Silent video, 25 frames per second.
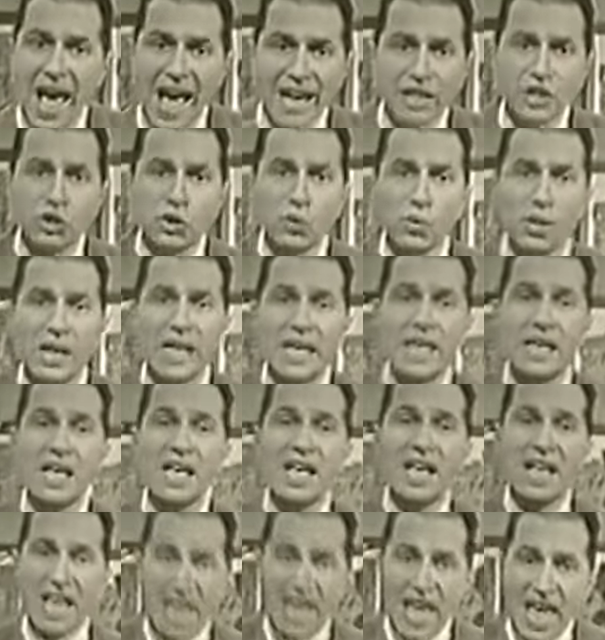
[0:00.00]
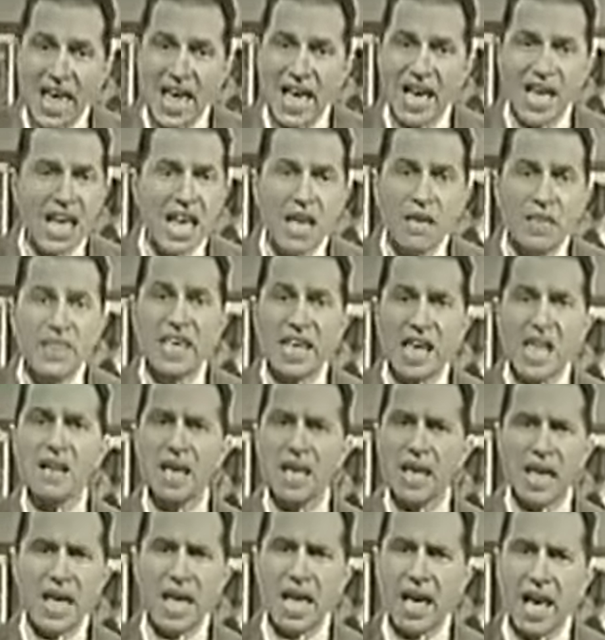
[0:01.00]
actually hear in the
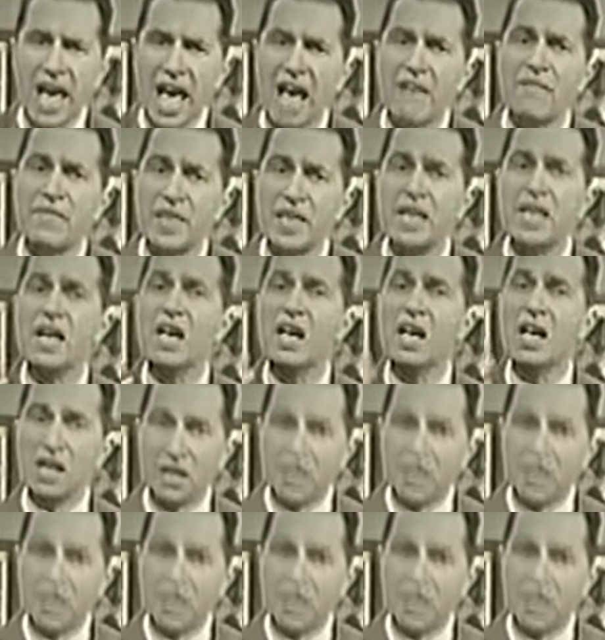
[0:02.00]
inner ear, have the